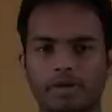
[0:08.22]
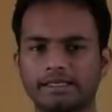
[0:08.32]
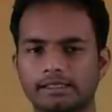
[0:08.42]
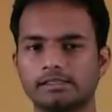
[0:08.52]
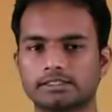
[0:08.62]

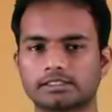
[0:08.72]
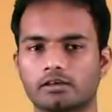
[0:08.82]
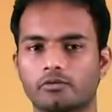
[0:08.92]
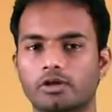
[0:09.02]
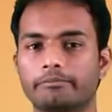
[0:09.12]
Metals,
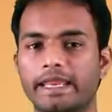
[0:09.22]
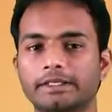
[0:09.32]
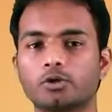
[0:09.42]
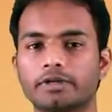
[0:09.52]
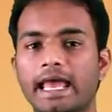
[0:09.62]
when
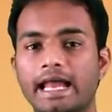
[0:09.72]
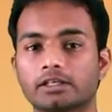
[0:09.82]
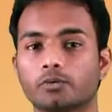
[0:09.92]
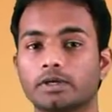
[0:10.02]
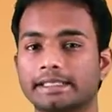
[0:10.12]
made to
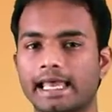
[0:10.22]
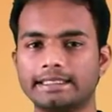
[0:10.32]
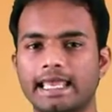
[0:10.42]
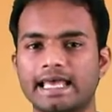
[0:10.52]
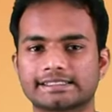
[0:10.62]
react with
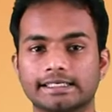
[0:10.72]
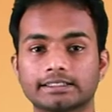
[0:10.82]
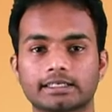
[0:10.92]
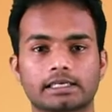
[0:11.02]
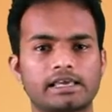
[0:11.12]
any
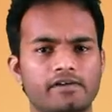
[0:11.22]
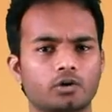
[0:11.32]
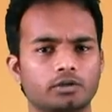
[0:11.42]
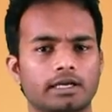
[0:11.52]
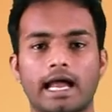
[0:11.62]
acid, give
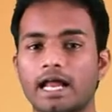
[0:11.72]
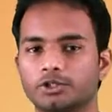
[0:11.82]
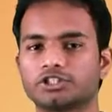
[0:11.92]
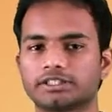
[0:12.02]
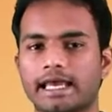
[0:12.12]
out
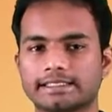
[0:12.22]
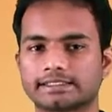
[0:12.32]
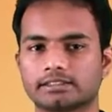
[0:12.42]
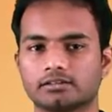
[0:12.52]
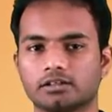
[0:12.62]
hydrogen
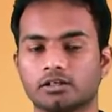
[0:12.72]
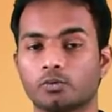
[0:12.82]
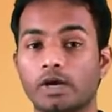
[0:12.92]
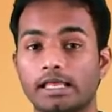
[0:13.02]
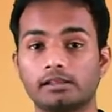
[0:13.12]
gas.
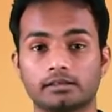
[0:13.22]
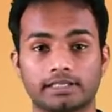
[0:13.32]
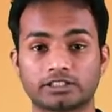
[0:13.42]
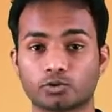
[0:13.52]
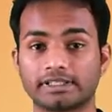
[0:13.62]
Well,
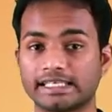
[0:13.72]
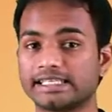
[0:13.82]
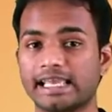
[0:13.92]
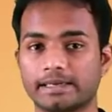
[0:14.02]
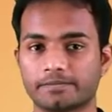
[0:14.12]
that's what they
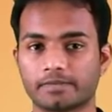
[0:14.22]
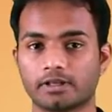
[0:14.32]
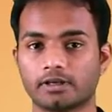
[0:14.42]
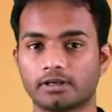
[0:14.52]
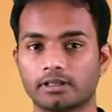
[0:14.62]
say.
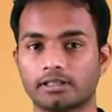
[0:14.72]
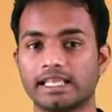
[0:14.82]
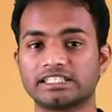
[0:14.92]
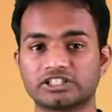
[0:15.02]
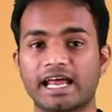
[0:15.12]

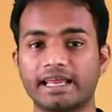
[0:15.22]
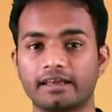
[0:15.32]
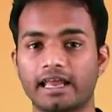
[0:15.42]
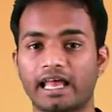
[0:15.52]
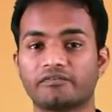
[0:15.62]
Let's
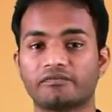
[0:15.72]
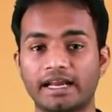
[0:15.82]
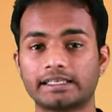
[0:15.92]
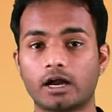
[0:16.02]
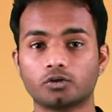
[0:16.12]
try and
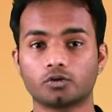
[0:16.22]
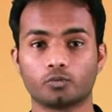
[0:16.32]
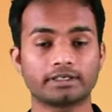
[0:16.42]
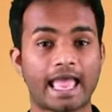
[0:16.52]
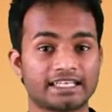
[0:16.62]
find out
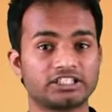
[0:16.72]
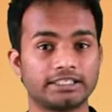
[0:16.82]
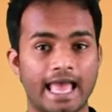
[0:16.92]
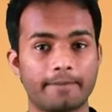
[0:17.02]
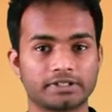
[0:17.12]
what
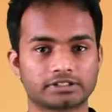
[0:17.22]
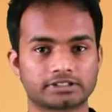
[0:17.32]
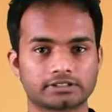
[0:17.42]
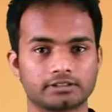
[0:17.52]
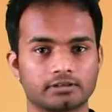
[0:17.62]
actually
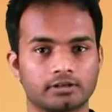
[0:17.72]
happens.